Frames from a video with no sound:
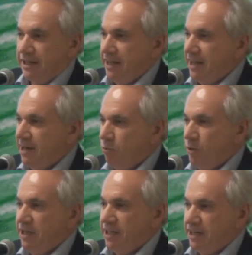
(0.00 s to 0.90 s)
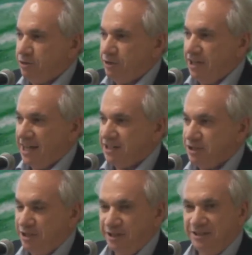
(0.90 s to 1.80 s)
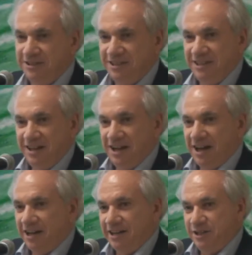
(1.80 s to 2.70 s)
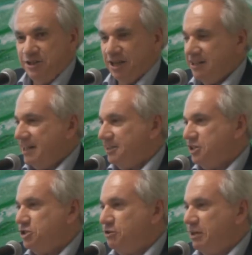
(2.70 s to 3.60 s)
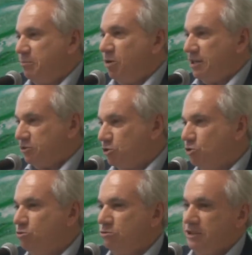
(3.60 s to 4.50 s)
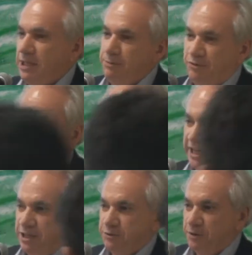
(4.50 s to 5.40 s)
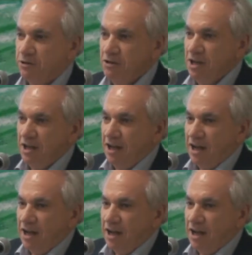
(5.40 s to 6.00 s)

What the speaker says: they had a winning entry last year. He's done that this year, and he brought 2 teams from Gainesville.